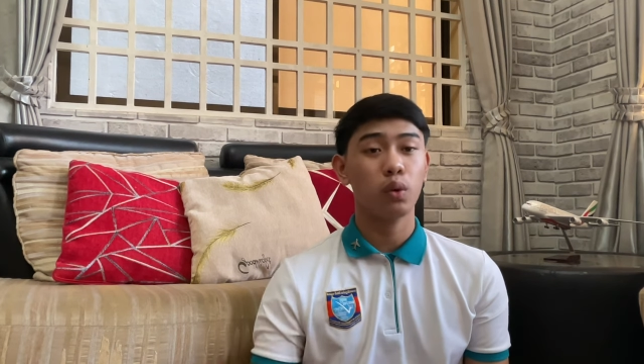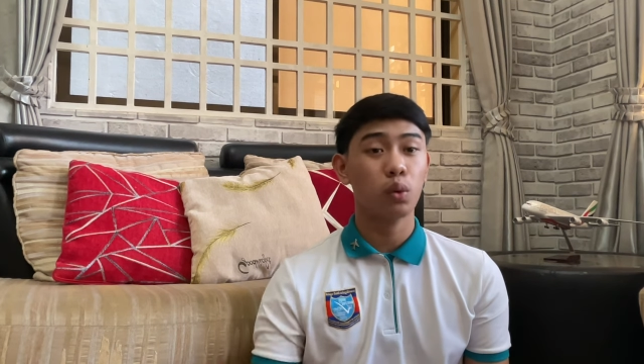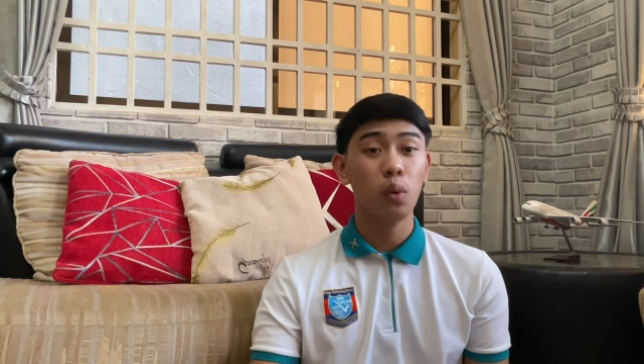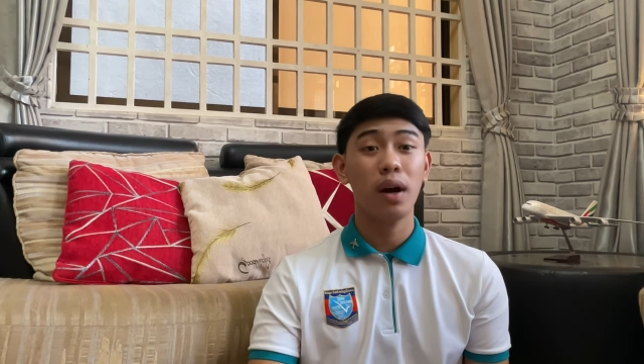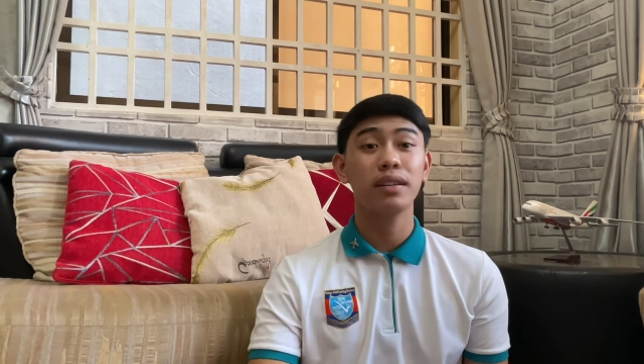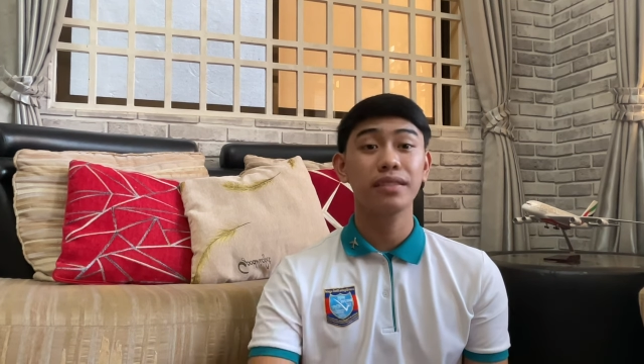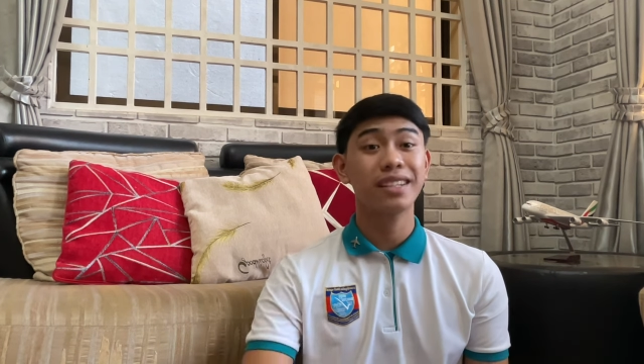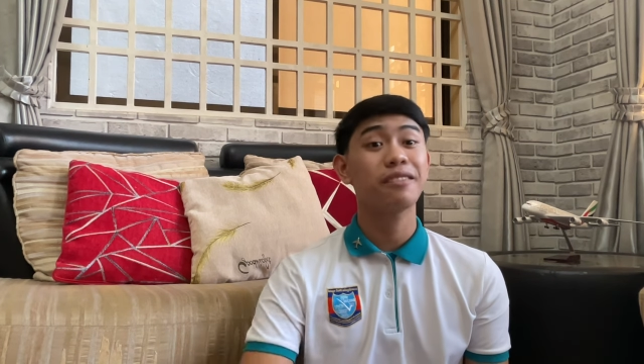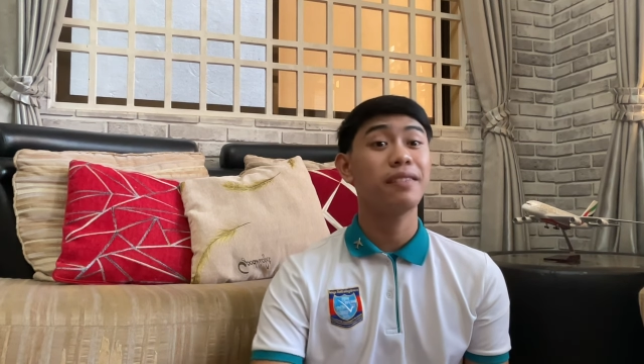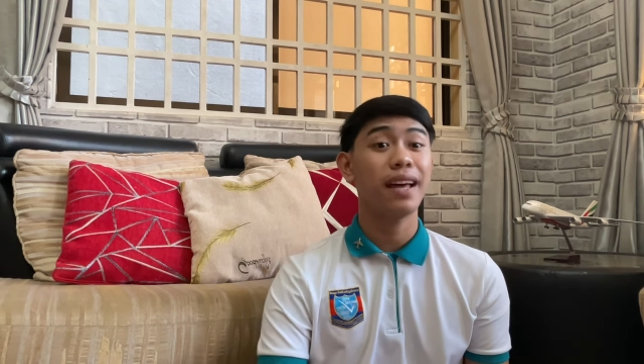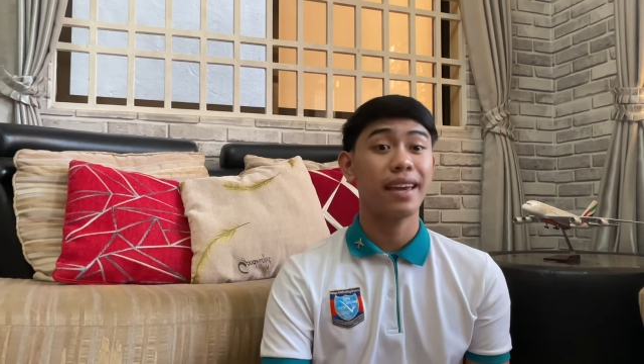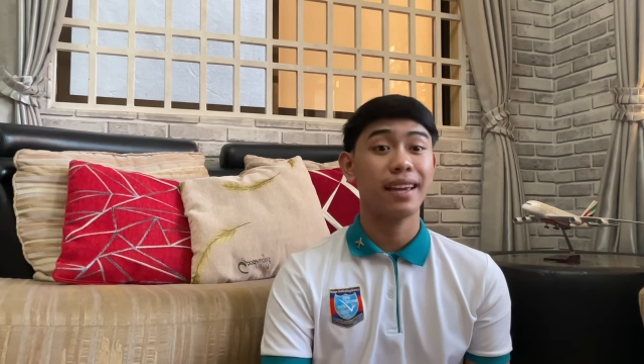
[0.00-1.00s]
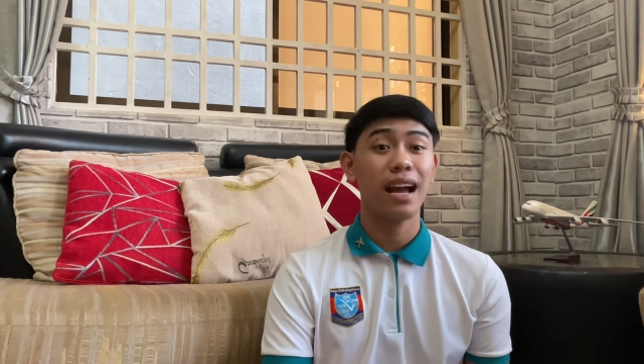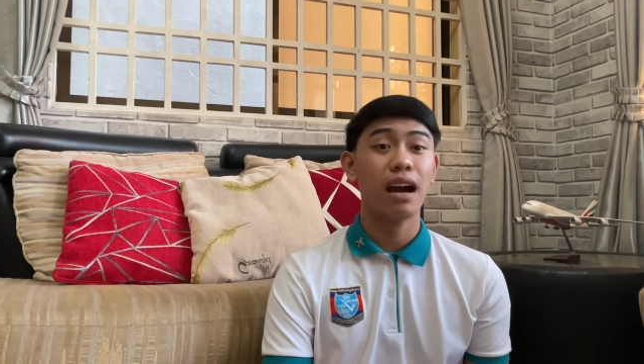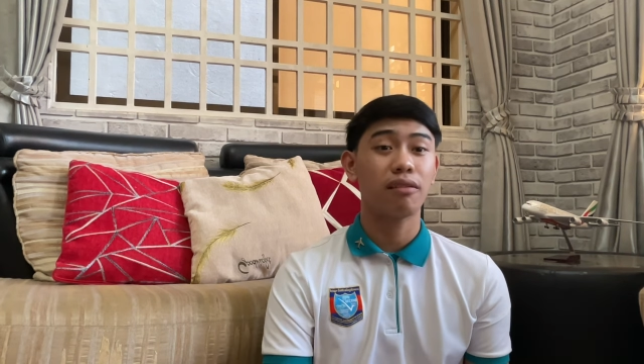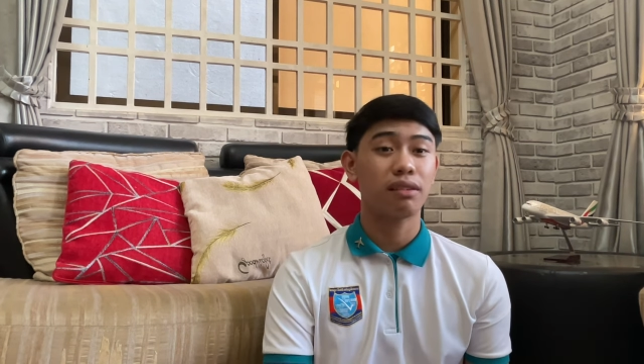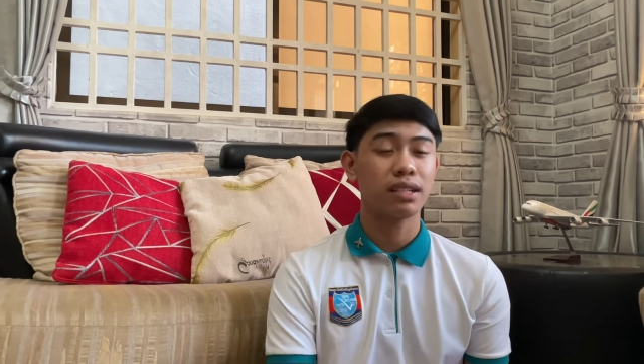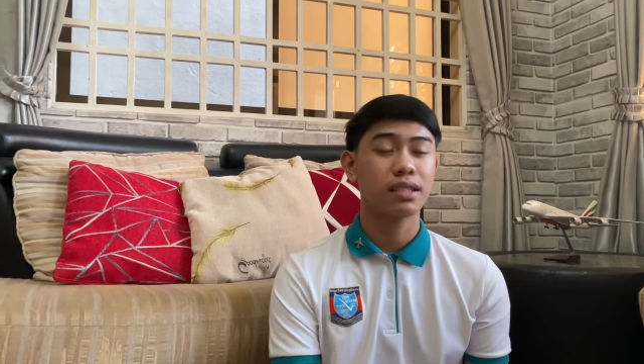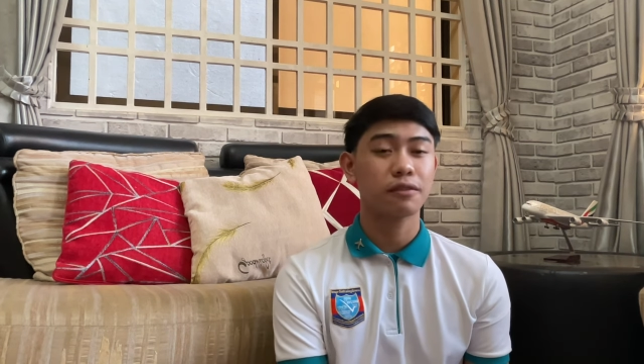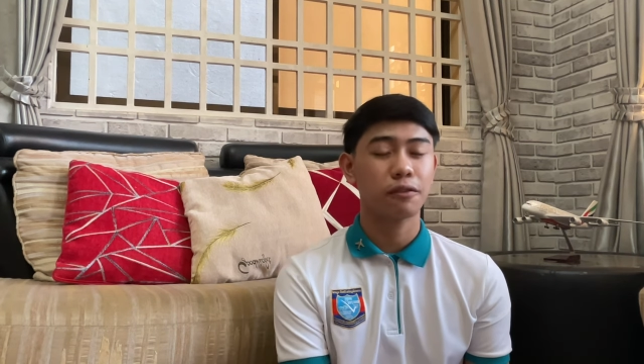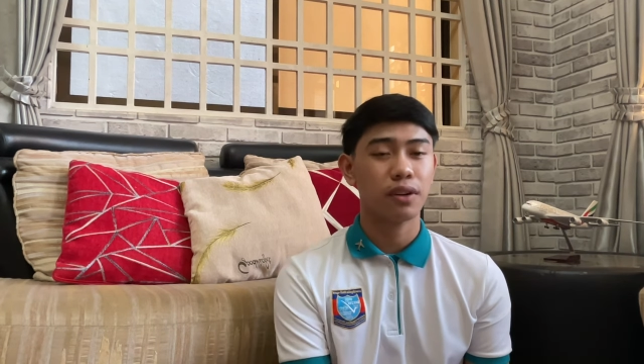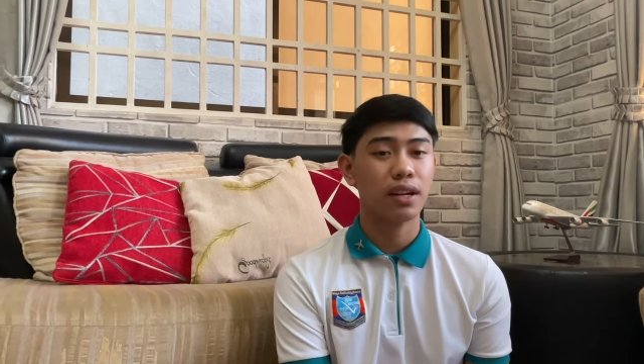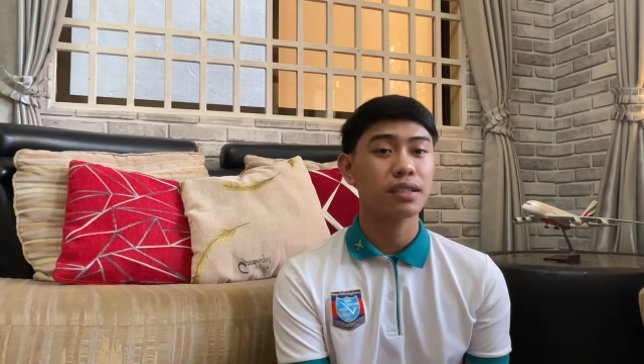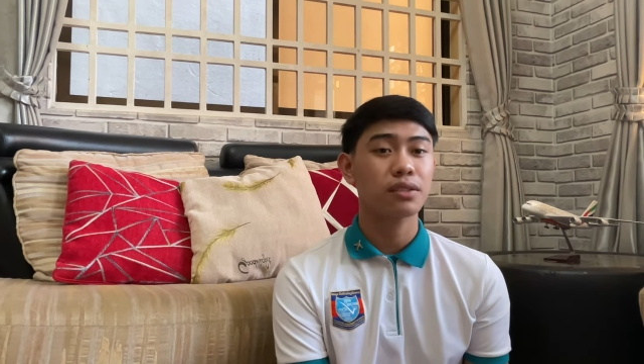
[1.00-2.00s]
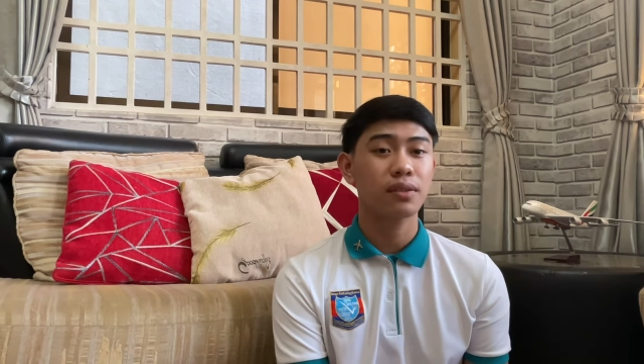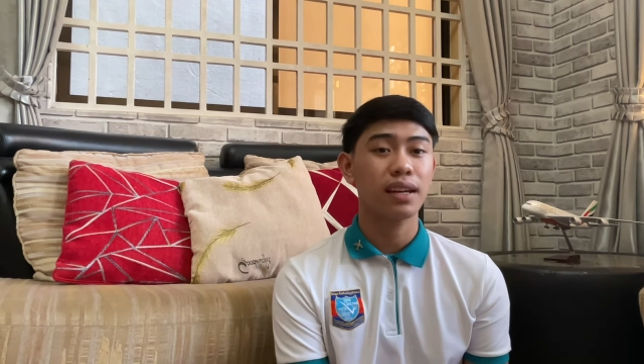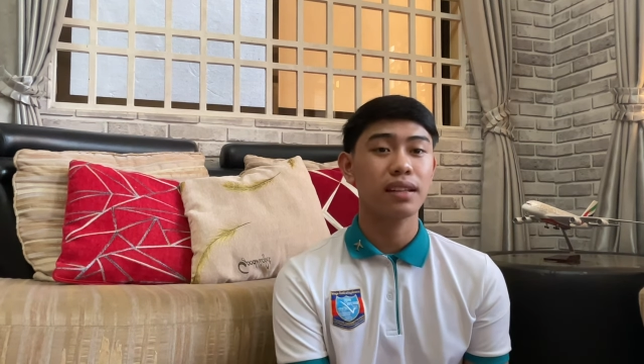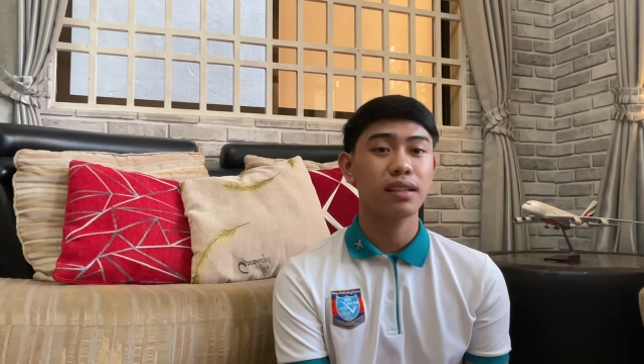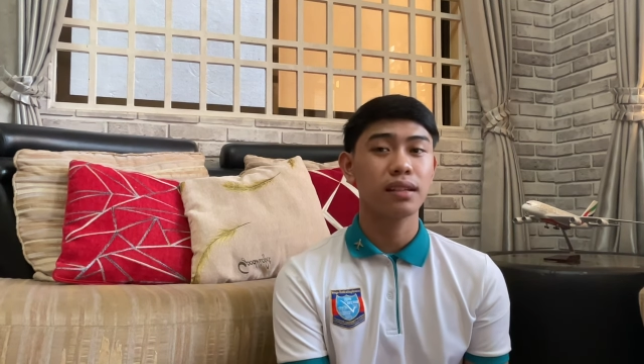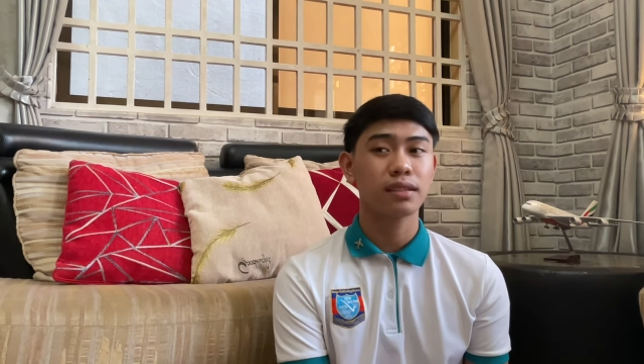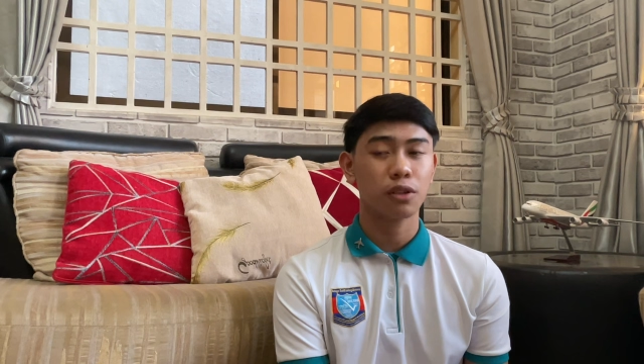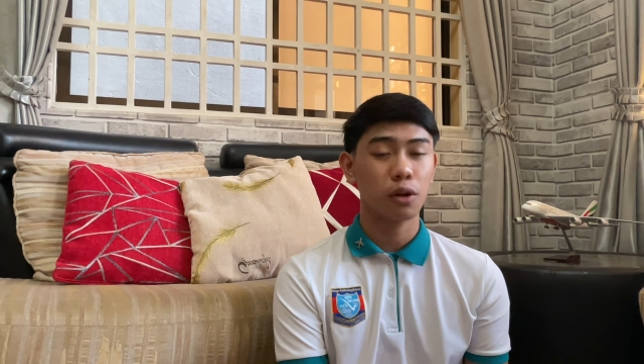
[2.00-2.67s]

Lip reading: 200 flying hours for us to get the